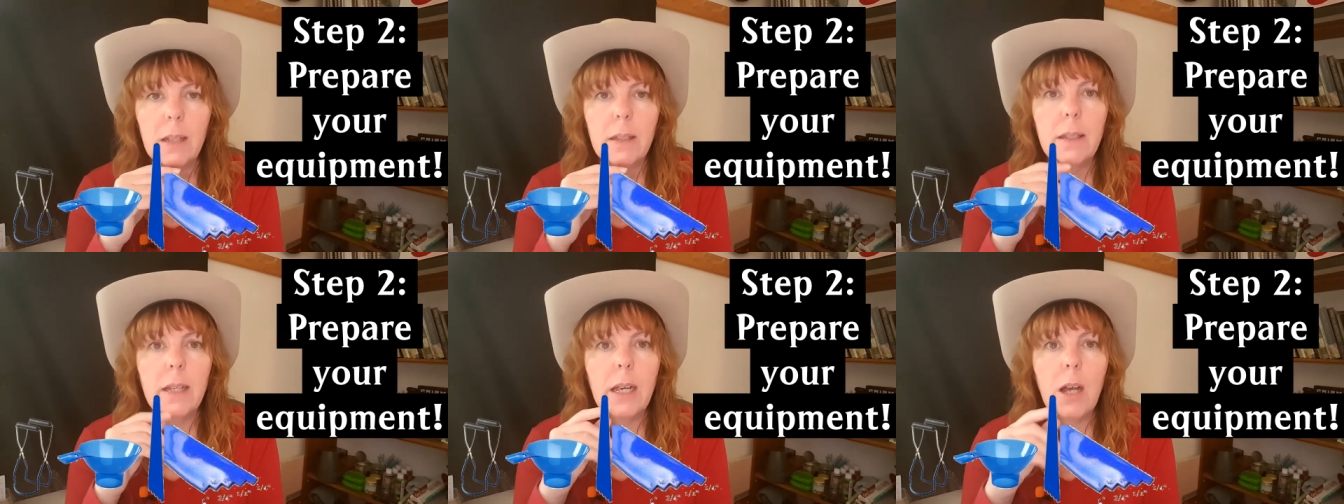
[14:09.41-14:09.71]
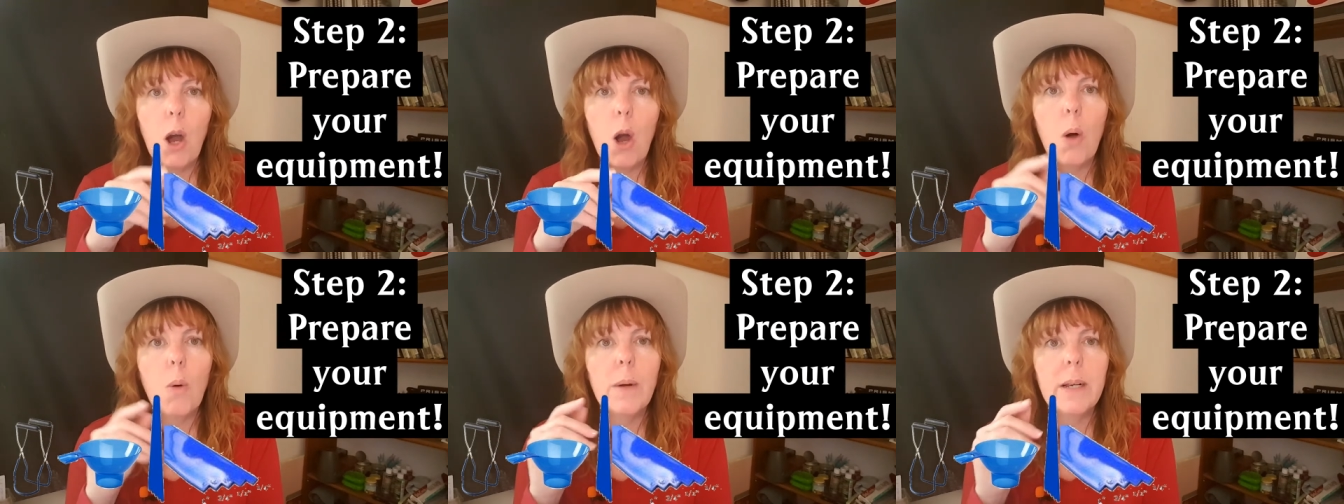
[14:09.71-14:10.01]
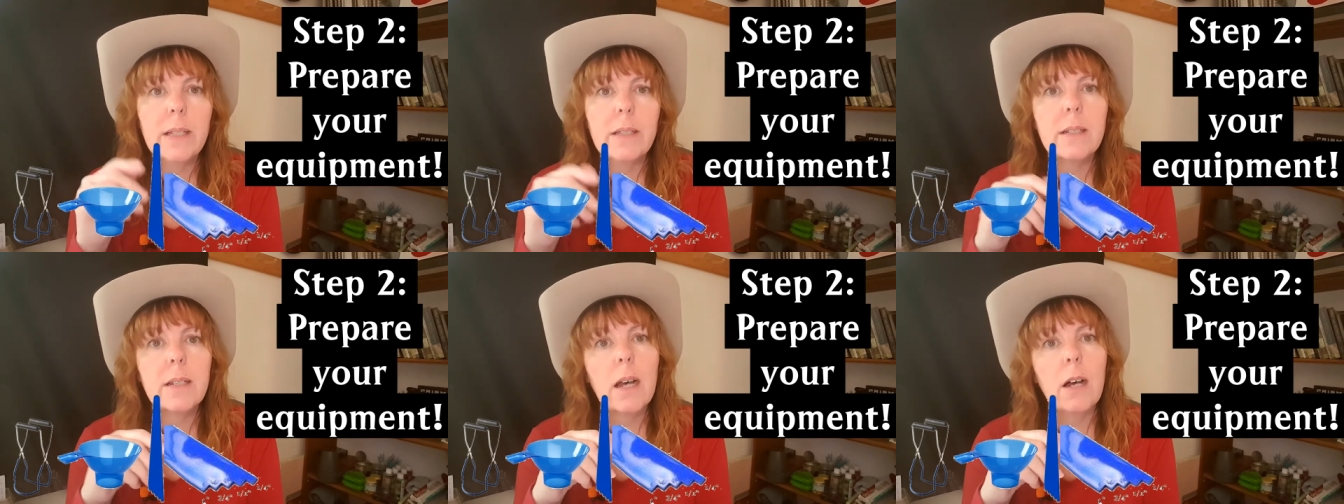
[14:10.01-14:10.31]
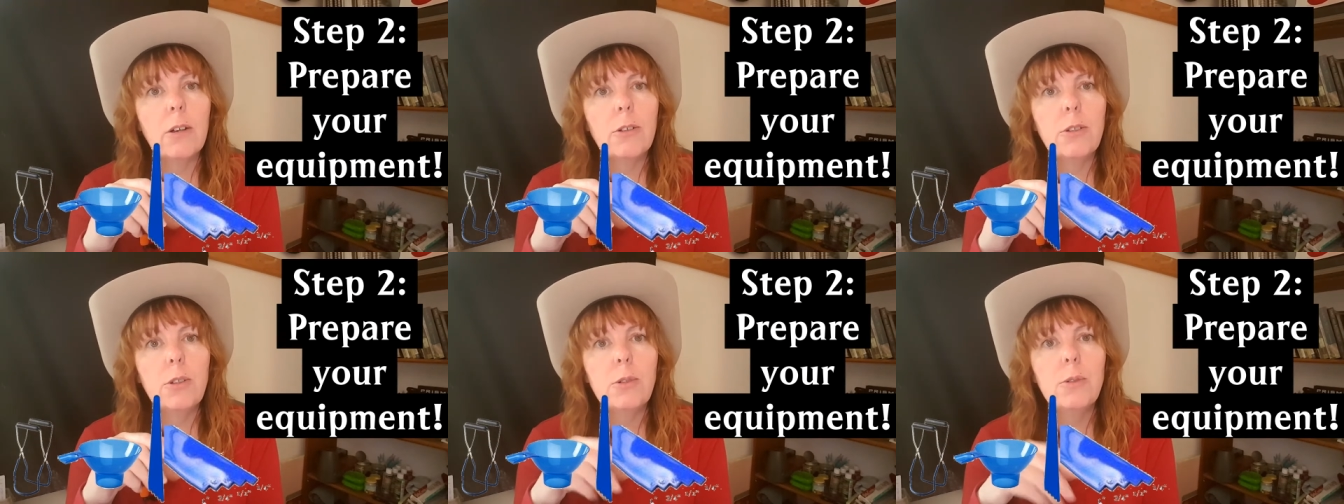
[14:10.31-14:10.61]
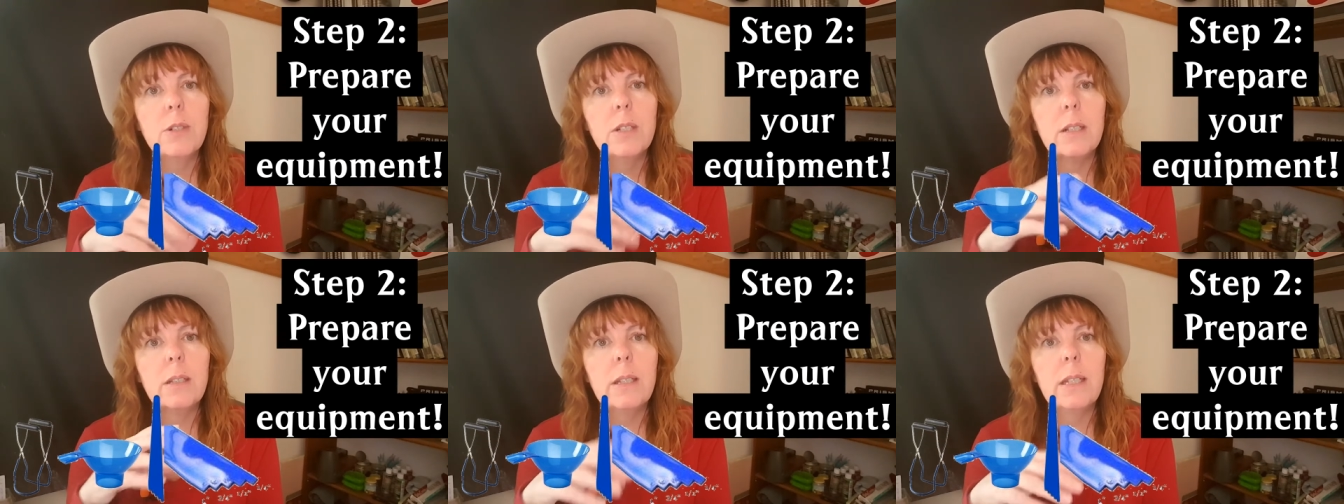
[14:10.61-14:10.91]
they always tell
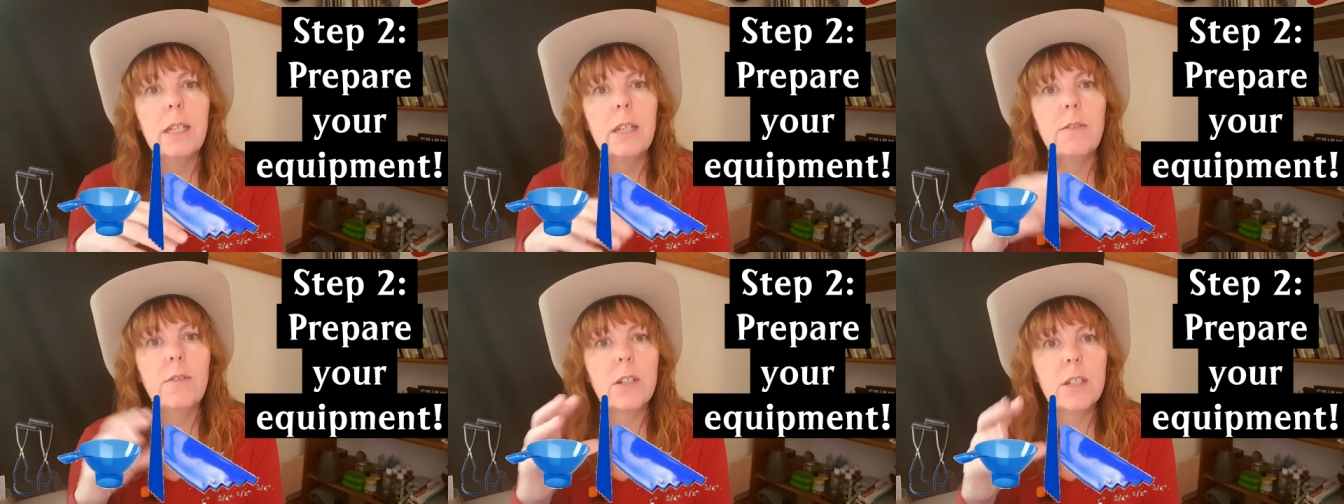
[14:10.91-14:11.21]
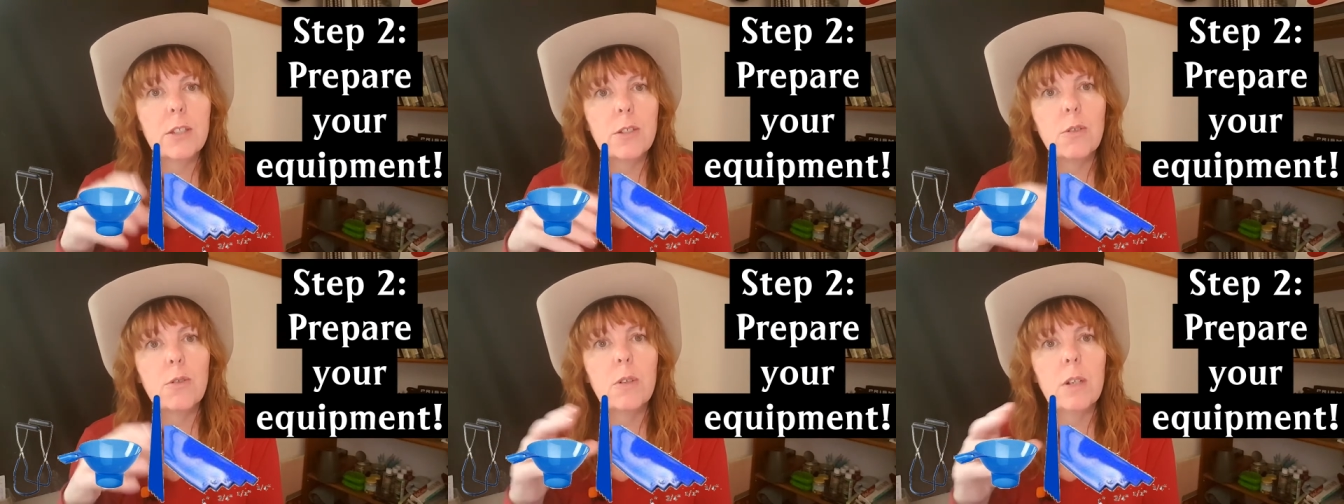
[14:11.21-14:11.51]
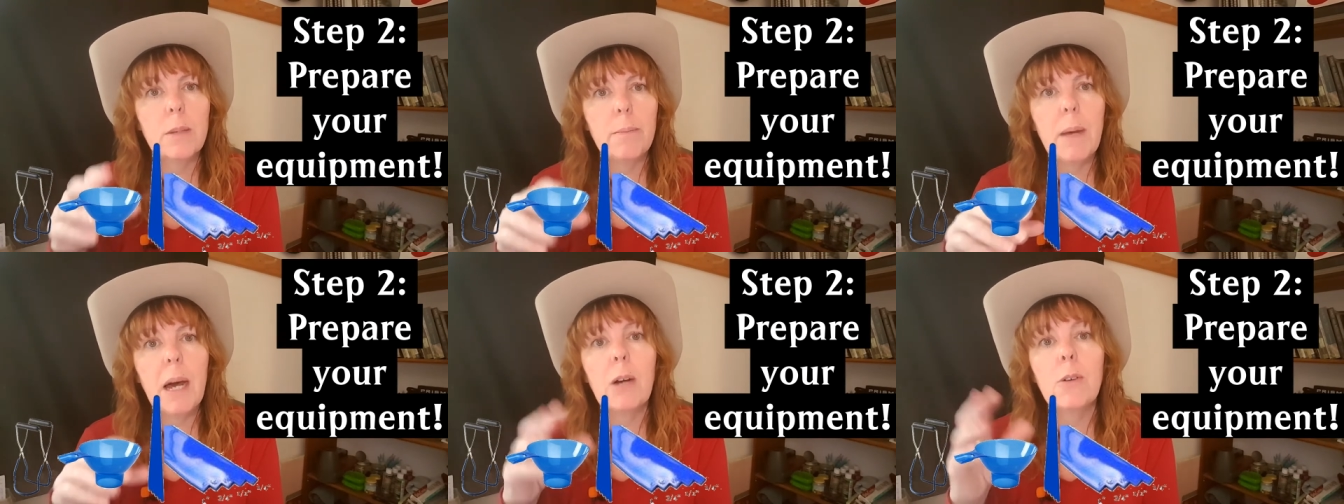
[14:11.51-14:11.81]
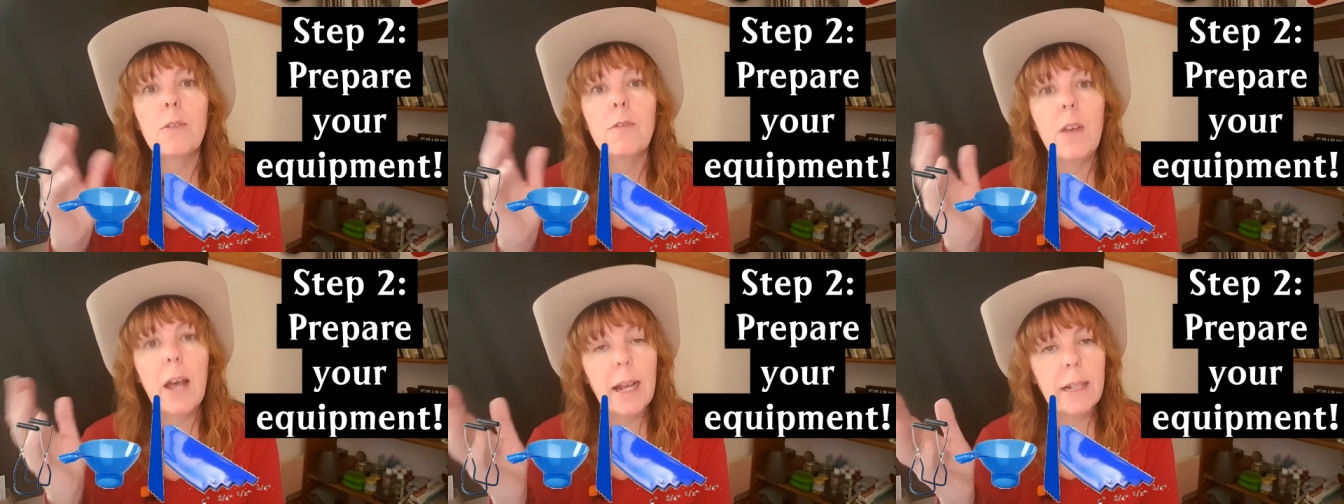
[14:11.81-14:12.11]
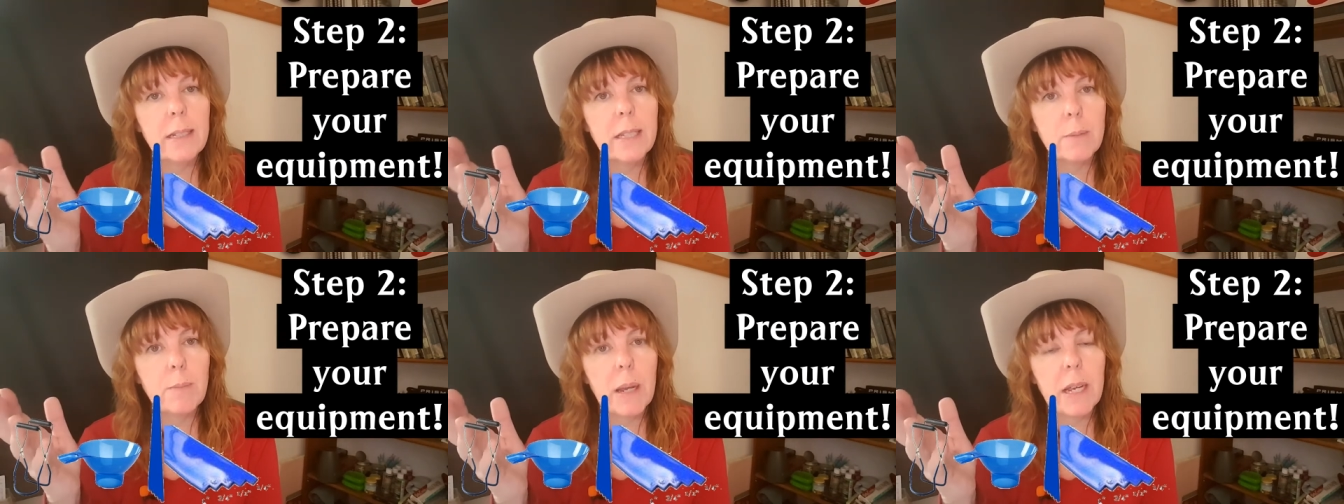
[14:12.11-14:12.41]
you to leave a certain amount of
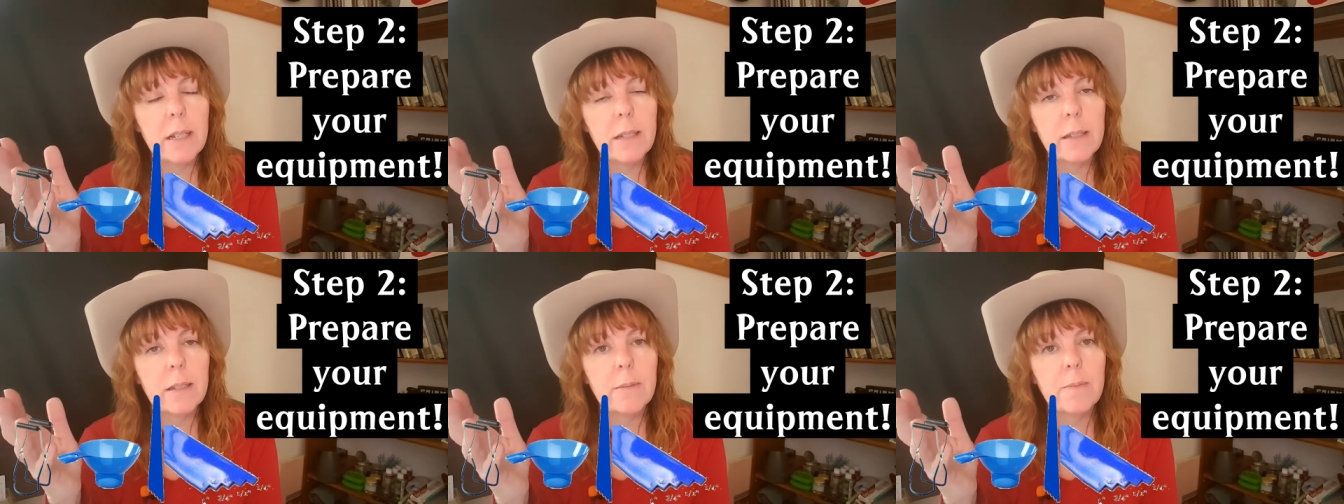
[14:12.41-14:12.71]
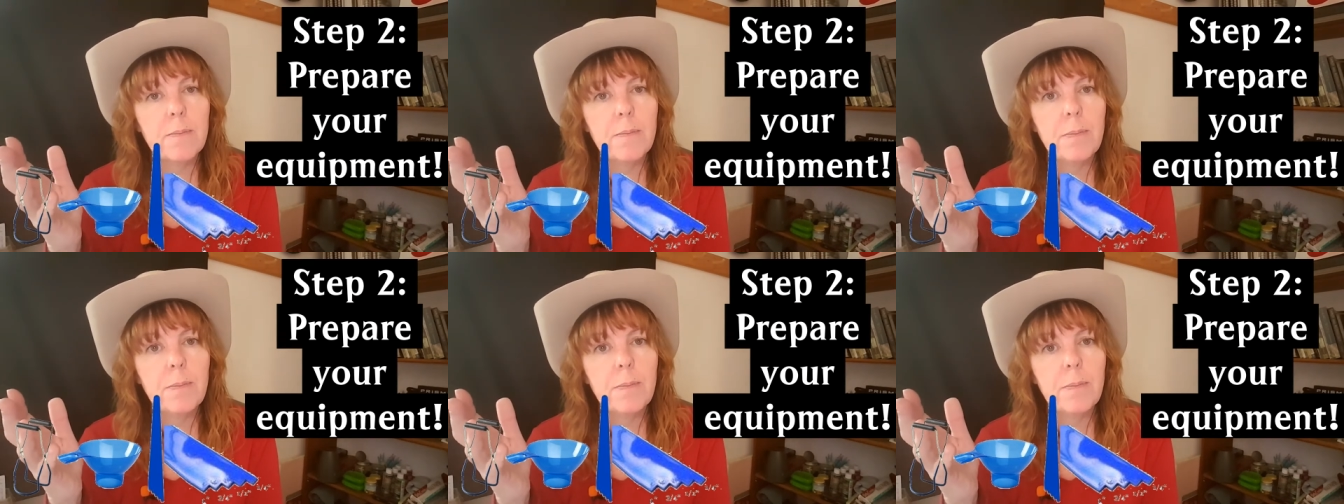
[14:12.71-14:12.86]
headspace.